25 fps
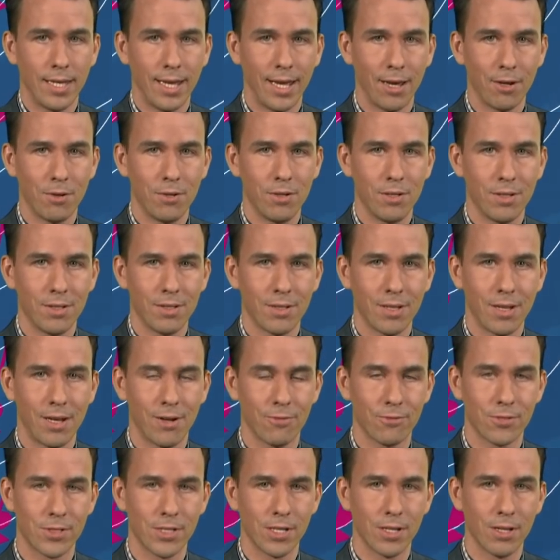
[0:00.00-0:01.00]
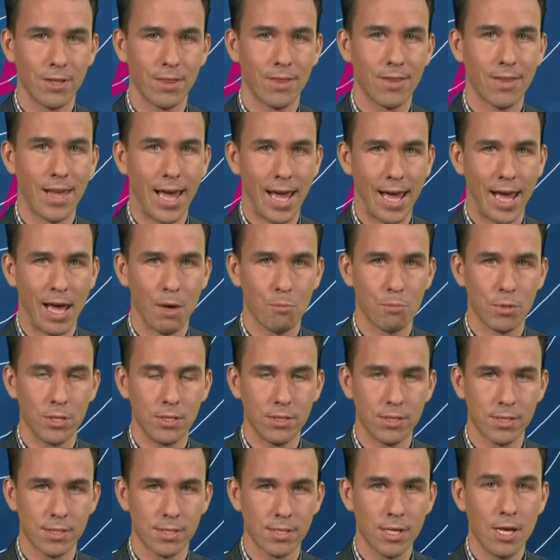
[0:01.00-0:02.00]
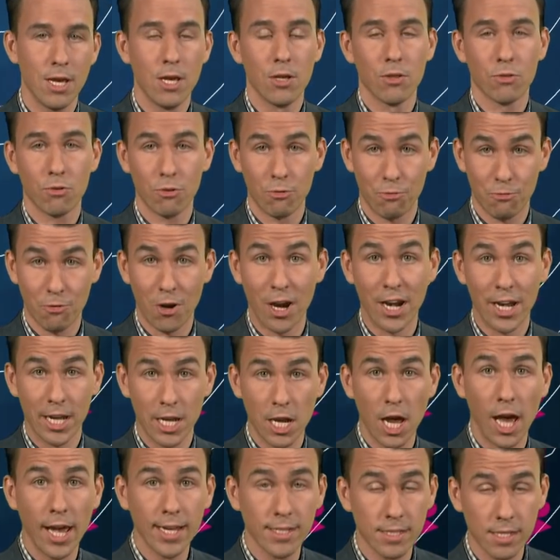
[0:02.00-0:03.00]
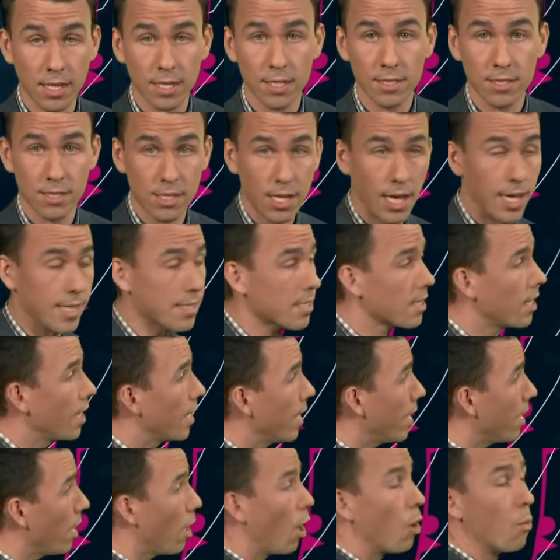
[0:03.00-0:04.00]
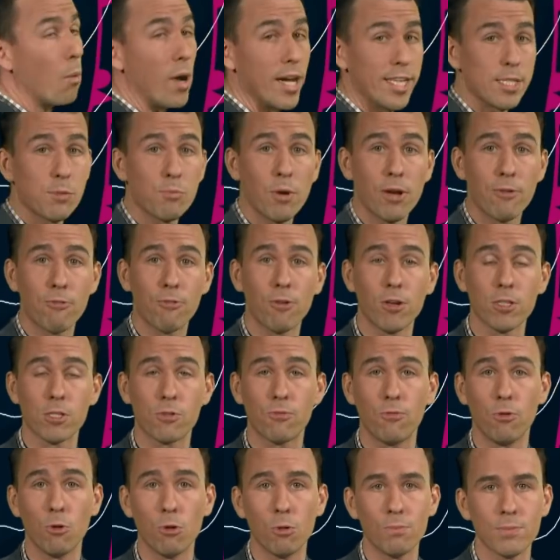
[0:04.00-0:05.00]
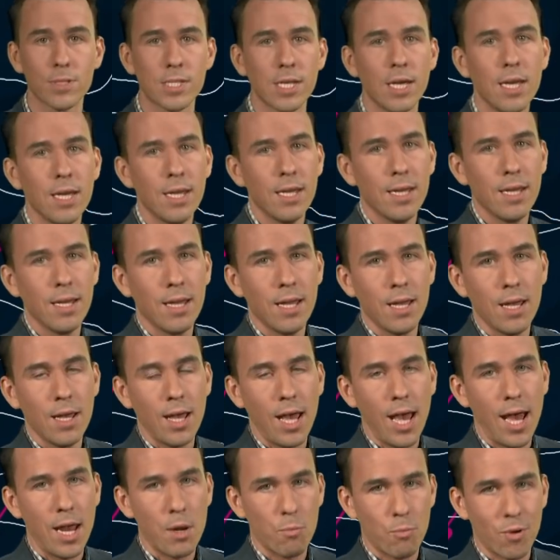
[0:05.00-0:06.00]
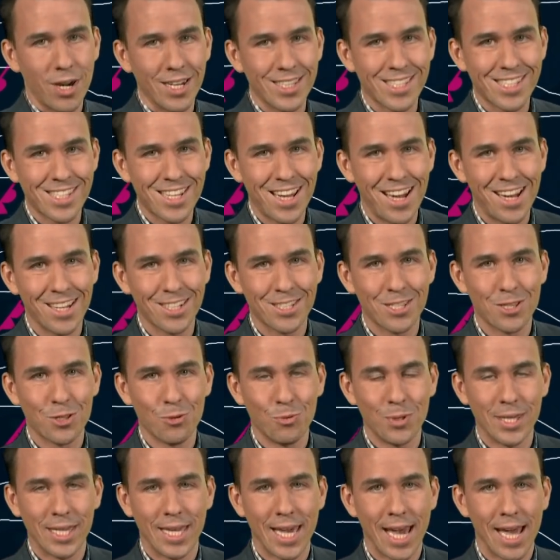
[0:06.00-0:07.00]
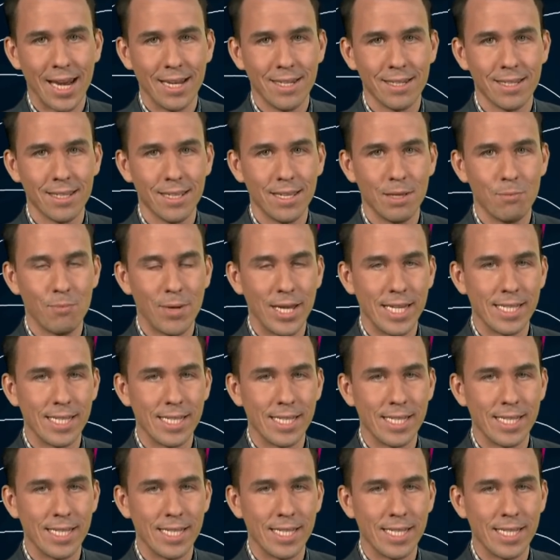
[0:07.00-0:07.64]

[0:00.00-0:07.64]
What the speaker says: Now, after that happens, through Friday night, sky's clear, a widespread frost forms, and a bright start to the weekend in